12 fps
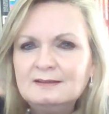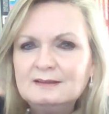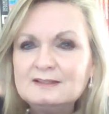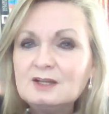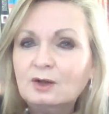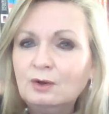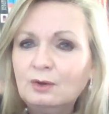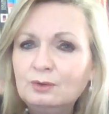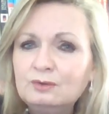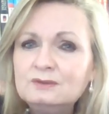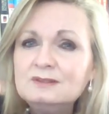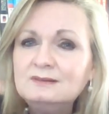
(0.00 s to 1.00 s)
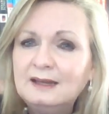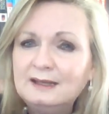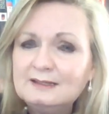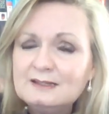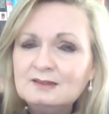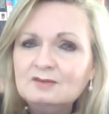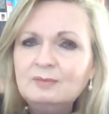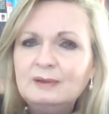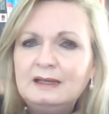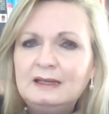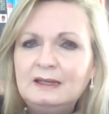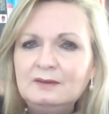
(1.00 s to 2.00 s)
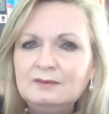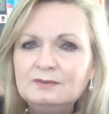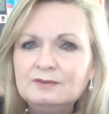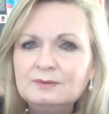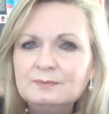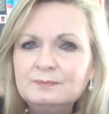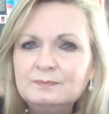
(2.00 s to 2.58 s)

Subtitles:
this old negative belief,